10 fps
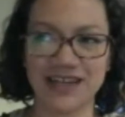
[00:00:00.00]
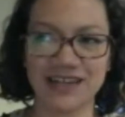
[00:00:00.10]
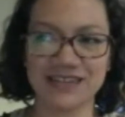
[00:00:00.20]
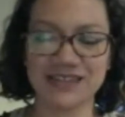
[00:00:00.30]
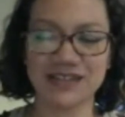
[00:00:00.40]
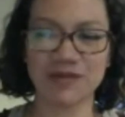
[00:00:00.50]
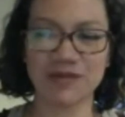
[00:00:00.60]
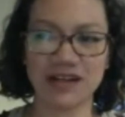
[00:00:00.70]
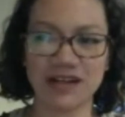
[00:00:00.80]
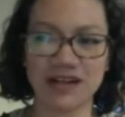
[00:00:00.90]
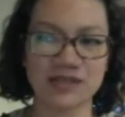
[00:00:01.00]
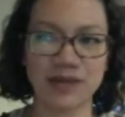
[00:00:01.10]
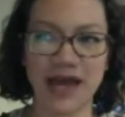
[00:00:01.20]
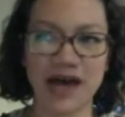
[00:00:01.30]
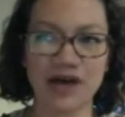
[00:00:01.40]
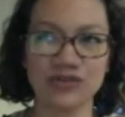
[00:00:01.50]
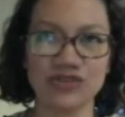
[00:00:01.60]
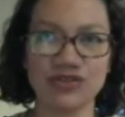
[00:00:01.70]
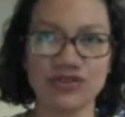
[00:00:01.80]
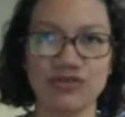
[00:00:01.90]
someone had asked me, how
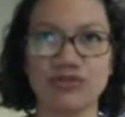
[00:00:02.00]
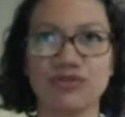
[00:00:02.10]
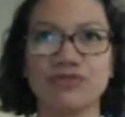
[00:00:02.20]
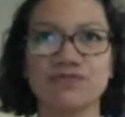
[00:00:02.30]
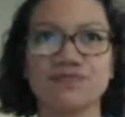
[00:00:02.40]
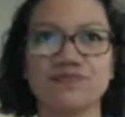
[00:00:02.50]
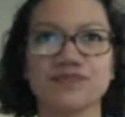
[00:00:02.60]
do you,